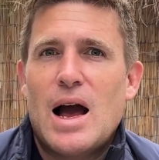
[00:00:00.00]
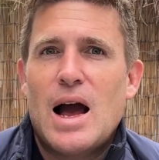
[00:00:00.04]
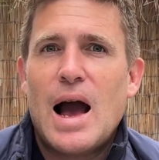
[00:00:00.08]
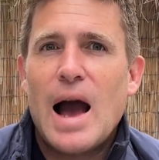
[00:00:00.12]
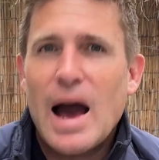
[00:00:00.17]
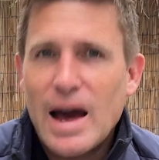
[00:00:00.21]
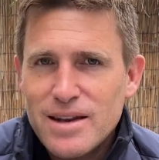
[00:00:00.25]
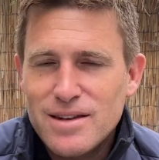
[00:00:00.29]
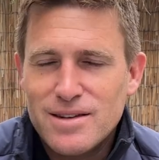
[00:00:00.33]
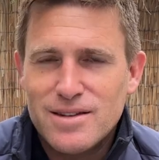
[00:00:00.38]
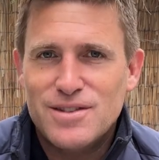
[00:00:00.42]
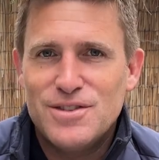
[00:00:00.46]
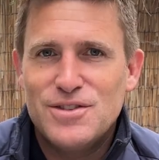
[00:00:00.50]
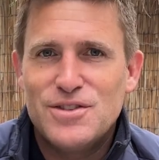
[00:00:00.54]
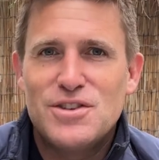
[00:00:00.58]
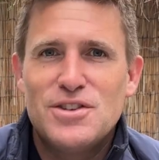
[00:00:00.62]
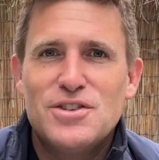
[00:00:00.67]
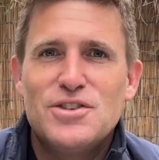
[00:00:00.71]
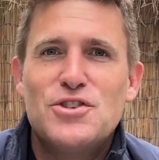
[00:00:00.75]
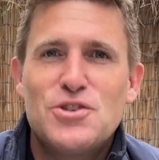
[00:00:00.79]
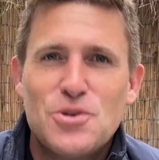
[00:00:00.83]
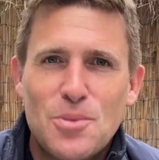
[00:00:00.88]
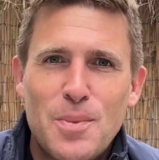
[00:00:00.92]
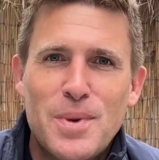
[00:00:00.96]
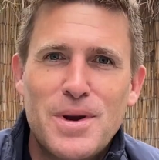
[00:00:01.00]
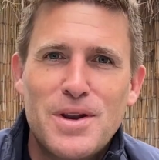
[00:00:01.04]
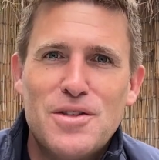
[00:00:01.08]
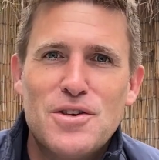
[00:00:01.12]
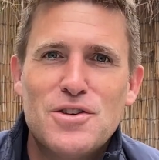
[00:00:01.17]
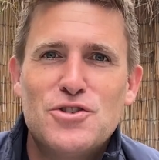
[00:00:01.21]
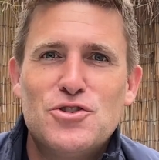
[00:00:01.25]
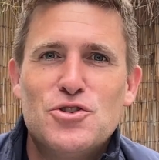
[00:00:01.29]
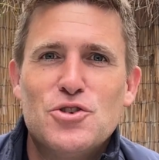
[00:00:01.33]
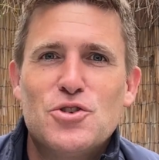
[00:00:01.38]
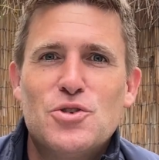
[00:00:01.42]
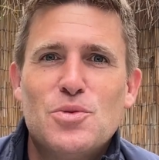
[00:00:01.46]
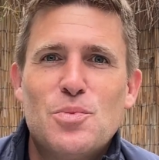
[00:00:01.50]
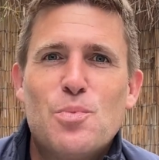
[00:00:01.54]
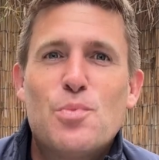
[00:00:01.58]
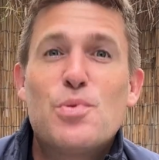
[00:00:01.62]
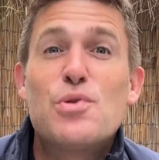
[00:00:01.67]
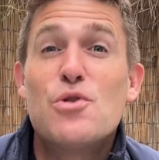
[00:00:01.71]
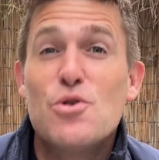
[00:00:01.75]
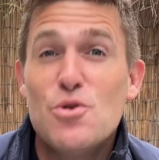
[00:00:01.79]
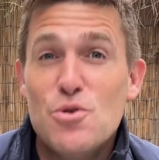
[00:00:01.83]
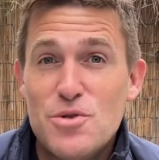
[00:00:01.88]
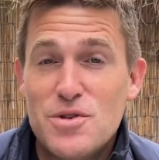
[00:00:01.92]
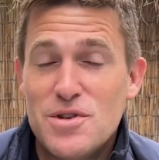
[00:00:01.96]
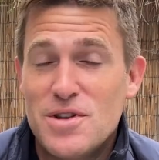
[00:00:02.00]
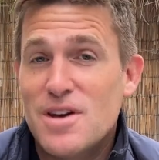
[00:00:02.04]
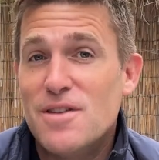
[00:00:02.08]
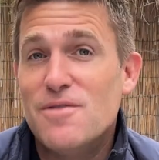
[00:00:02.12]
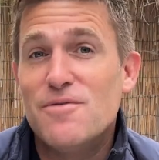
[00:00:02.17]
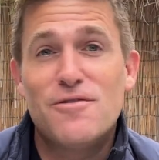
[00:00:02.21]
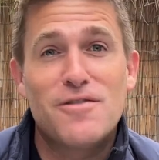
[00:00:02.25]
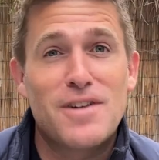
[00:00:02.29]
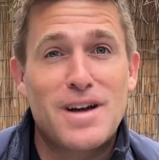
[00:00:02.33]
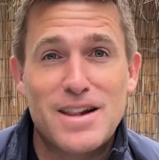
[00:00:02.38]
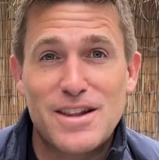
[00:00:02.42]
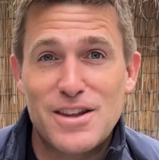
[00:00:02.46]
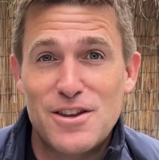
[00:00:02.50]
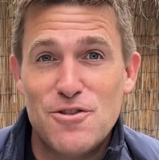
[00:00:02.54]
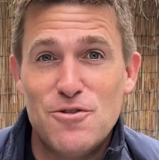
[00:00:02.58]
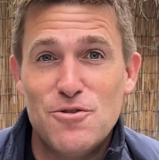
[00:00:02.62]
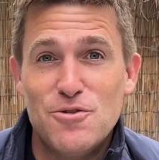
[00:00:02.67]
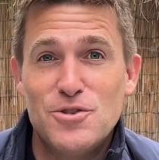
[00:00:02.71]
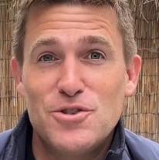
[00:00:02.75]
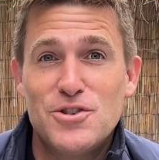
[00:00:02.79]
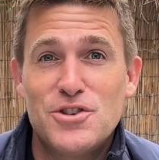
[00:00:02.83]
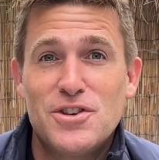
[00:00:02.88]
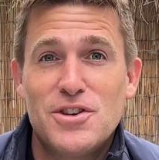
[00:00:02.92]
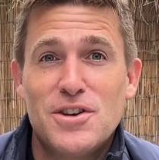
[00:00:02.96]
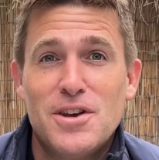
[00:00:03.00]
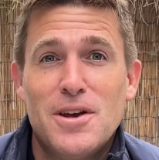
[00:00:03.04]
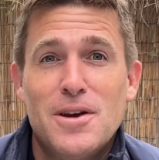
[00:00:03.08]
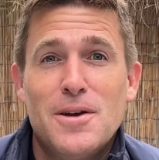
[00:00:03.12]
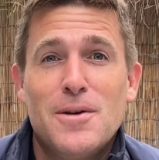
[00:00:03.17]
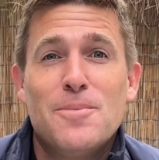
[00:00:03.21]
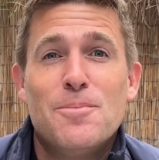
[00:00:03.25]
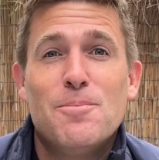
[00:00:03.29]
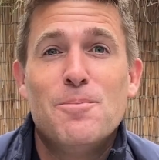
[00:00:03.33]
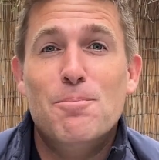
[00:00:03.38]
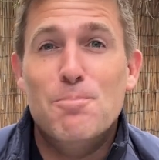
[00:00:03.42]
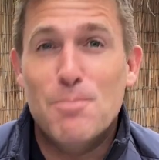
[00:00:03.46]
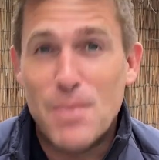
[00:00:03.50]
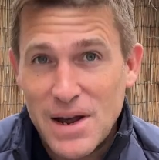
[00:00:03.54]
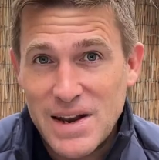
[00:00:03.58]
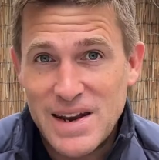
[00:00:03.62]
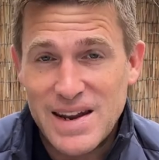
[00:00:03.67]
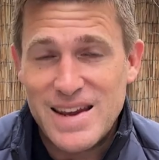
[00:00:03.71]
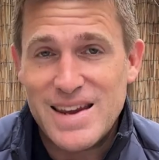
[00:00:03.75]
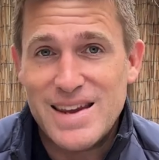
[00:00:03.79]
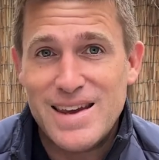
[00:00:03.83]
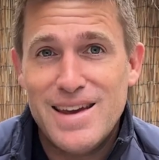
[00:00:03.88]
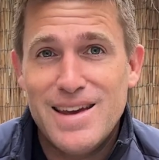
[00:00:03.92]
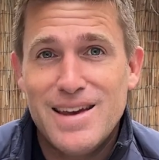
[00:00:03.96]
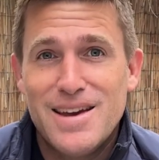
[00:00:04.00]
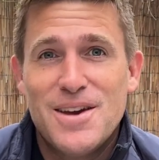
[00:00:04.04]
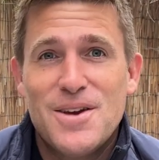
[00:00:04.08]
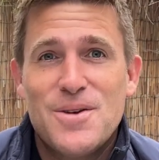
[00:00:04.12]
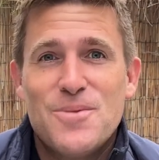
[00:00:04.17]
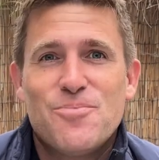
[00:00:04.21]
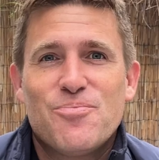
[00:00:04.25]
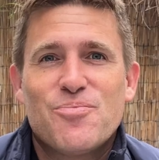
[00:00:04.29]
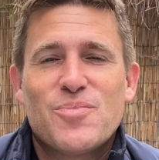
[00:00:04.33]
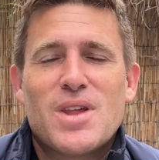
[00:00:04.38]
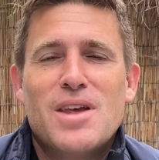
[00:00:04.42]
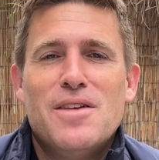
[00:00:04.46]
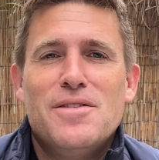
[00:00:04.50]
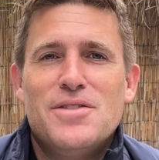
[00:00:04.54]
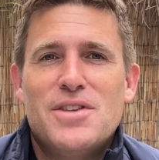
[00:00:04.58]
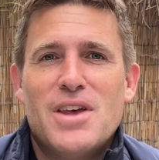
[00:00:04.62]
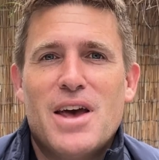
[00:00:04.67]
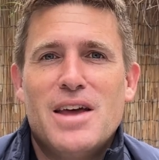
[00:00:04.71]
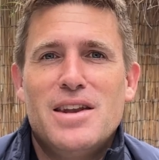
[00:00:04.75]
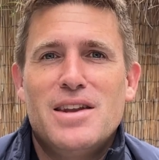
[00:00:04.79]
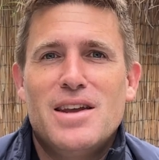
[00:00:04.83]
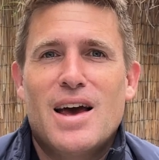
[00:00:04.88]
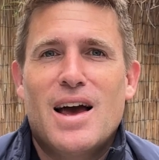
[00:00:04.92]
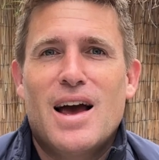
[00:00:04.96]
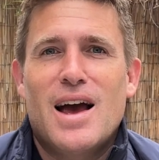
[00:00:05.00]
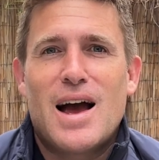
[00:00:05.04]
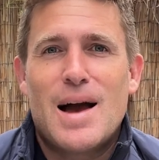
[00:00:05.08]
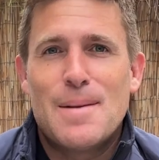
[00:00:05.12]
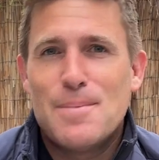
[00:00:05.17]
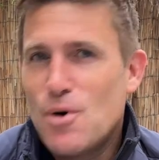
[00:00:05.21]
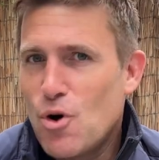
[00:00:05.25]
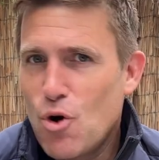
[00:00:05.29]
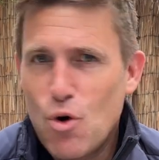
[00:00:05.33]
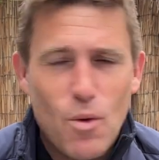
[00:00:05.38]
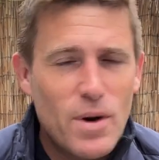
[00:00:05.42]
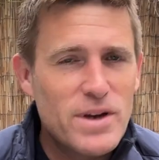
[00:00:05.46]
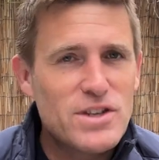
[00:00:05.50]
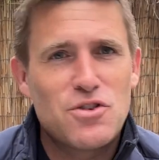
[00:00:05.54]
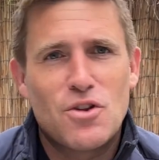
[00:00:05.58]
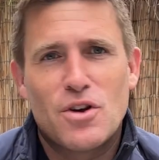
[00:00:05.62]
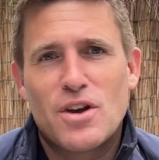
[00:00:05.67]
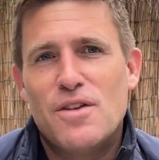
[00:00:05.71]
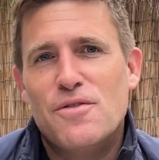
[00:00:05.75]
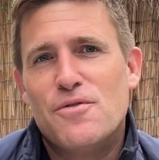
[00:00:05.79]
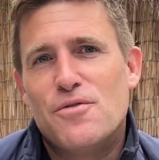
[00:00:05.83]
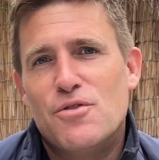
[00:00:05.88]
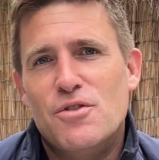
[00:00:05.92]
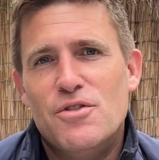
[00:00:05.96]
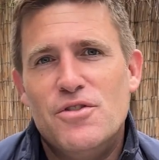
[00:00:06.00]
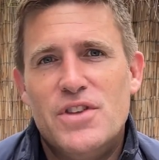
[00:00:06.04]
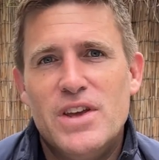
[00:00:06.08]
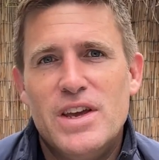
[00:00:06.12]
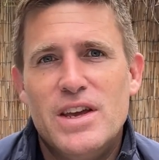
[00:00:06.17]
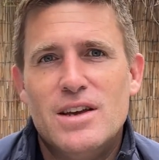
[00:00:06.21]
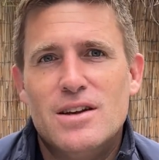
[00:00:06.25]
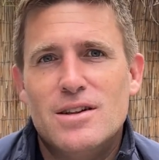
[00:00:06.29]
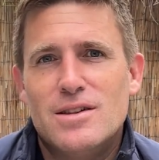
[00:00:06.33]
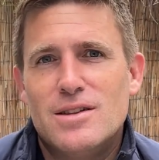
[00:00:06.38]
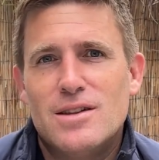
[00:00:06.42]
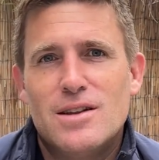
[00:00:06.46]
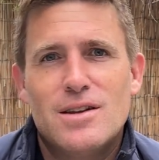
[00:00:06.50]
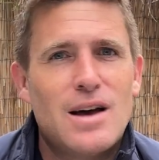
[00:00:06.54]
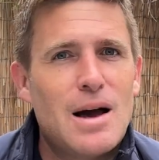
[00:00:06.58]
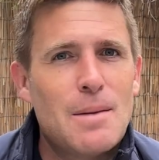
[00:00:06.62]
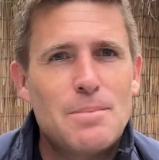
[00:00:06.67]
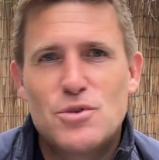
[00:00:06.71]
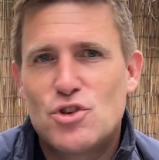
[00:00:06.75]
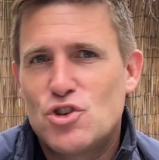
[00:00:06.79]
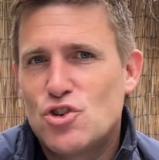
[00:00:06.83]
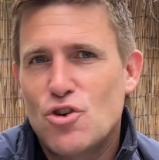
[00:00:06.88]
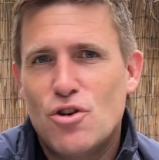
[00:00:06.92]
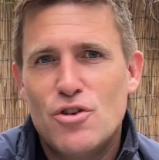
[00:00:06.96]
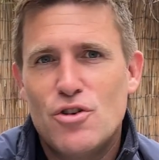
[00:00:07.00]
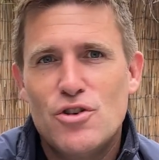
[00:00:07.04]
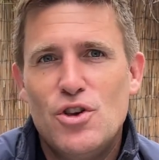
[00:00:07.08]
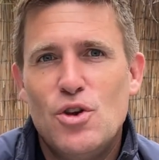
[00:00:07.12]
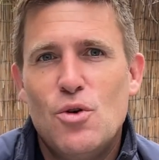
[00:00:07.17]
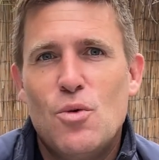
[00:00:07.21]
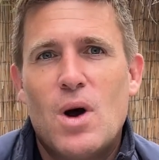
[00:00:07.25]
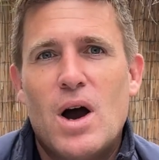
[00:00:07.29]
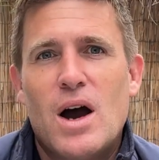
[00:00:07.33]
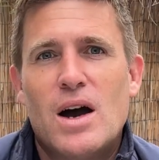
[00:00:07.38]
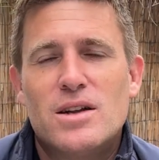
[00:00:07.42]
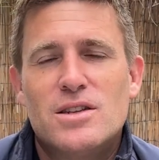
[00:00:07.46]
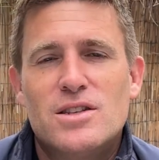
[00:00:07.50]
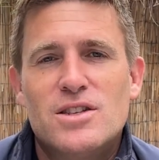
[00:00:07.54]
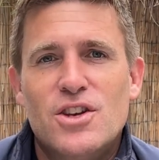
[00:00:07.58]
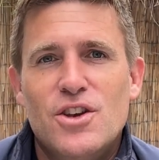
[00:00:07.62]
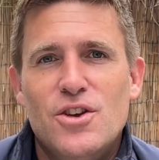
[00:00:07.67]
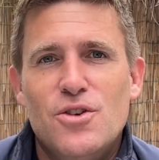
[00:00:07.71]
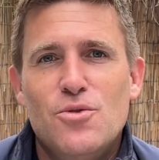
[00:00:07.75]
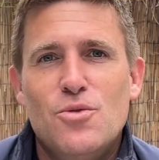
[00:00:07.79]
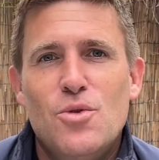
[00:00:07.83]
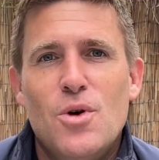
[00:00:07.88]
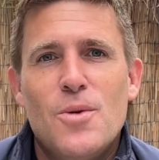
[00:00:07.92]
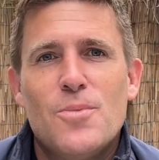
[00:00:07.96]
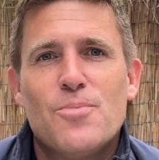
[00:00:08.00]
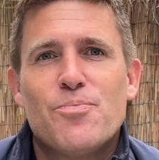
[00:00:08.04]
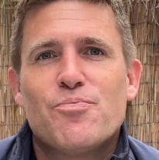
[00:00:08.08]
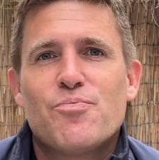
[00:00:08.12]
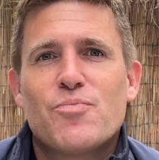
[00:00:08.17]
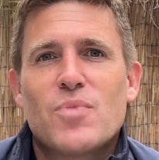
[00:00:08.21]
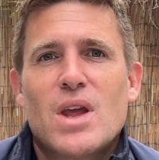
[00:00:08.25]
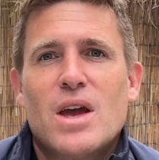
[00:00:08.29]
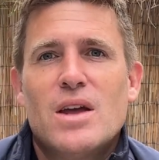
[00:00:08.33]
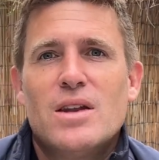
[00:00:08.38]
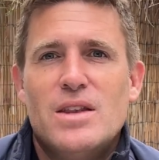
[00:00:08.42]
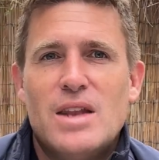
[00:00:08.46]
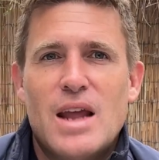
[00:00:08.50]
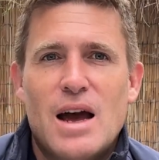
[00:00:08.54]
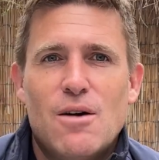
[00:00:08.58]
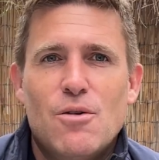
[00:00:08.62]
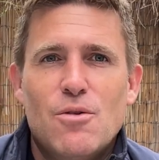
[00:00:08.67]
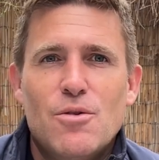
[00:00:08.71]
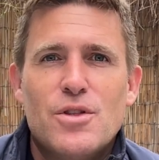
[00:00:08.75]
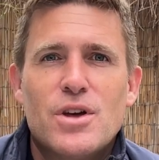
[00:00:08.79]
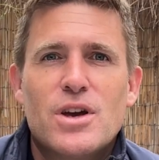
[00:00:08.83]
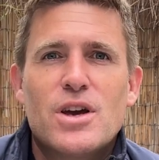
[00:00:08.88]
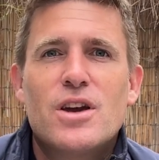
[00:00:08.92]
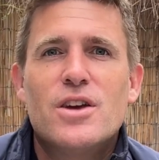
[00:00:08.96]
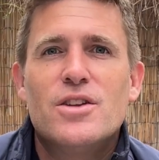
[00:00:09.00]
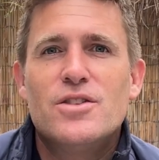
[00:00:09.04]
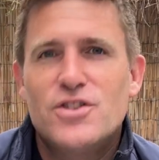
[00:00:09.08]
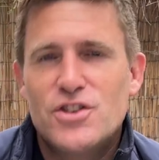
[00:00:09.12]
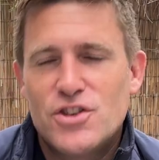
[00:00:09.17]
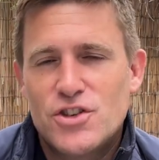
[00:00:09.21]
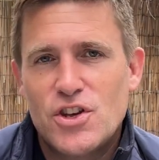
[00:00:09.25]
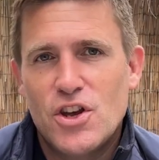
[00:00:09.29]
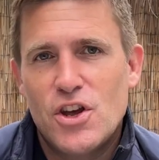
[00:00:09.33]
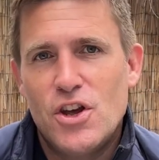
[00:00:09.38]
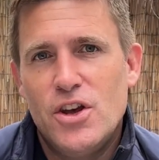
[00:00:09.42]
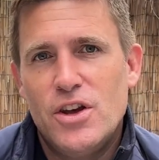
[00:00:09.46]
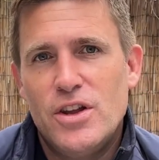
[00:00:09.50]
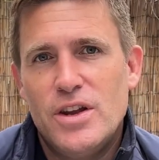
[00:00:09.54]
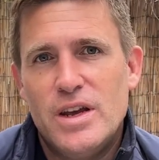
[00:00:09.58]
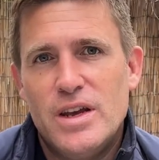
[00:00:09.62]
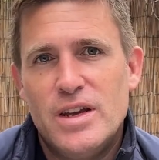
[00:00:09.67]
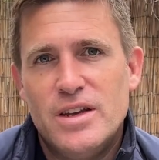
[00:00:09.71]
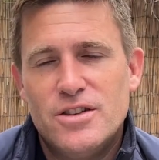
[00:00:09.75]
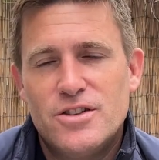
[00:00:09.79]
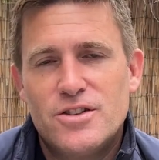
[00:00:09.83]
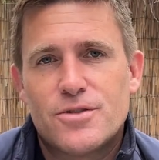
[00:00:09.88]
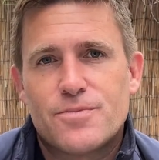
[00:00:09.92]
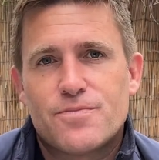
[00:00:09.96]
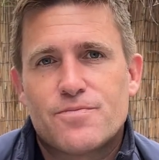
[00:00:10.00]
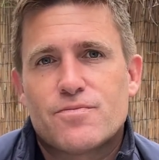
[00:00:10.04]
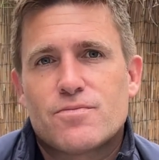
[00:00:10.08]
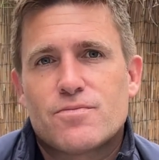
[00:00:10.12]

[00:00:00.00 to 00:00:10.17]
and somebody that's just prudent and values money, then I'm always looking for a deal. I'm sure you are too. Now, the concern is